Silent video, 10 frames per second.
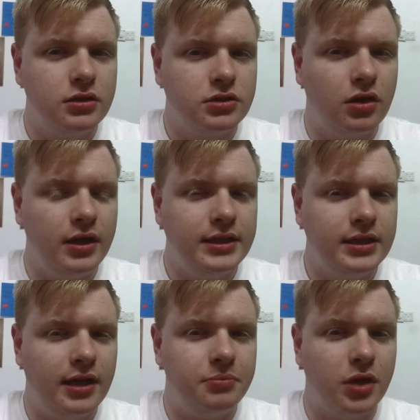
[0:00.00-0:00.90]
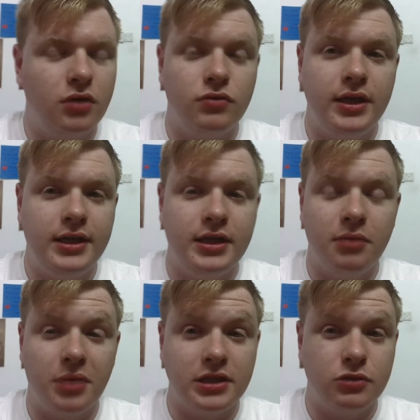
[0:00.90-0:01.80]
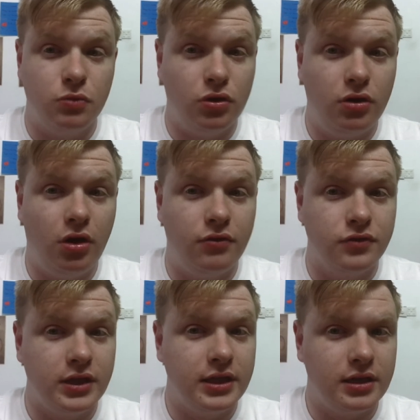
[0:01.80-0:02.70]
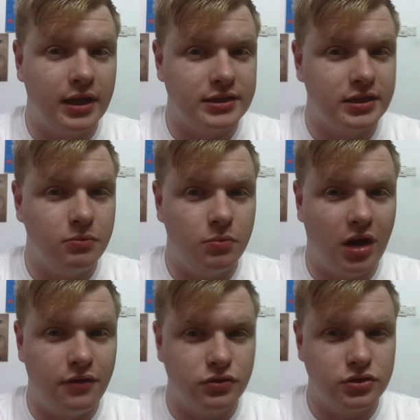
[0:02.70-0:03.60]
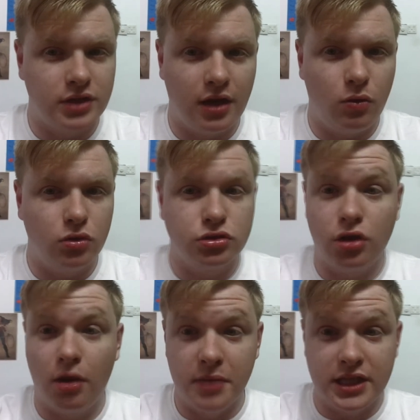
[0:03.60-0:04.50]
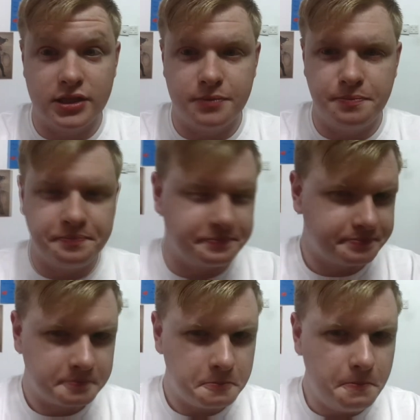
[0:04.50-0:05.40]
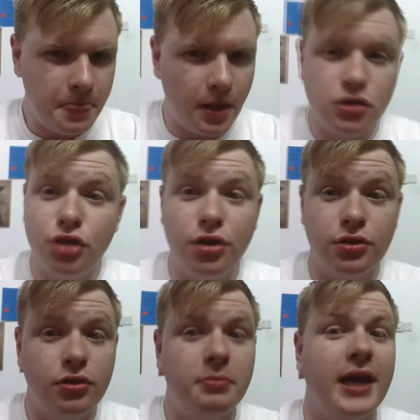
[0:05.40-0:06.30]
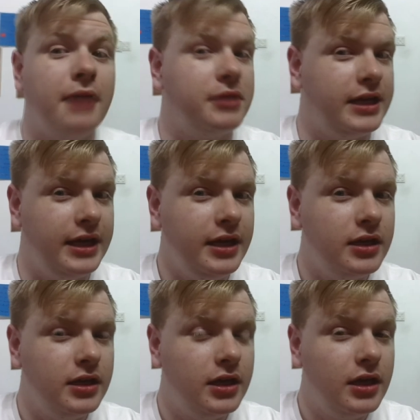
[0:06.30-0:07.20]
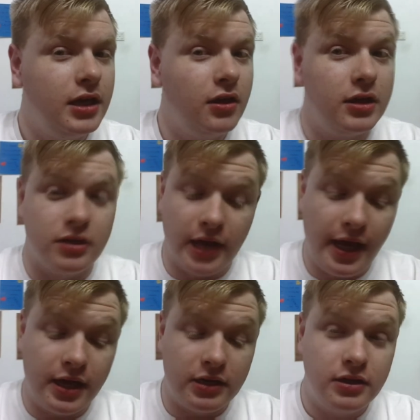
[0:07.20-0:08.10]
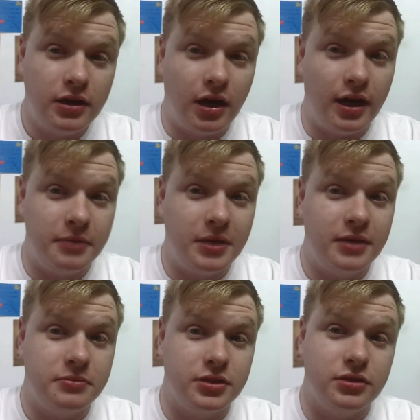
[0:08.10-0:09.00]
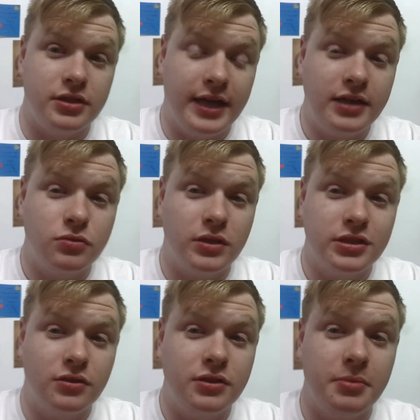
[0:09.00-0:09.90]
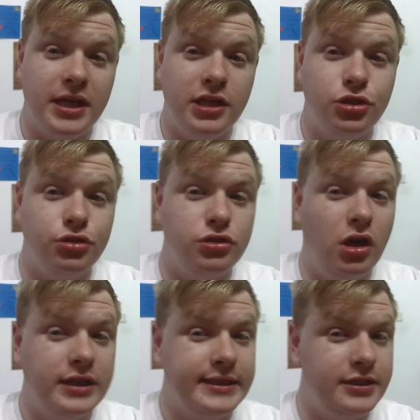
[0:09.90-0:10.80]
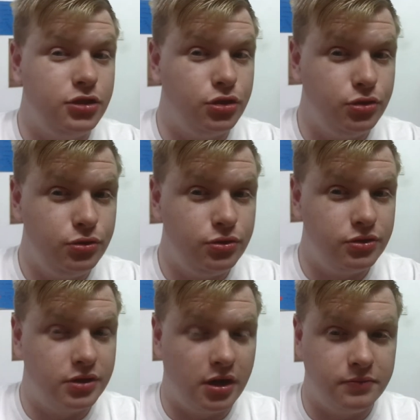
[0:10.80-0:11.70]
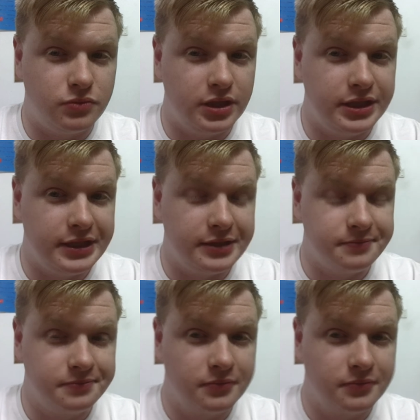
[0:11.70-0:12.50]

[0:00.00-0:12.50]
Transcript: So I ended up reading a bunch more of the classic Marvel Star Wars comics. So you'll be happy to hear. Now I'm up to the next one is going to be issue 92 that I'm reading.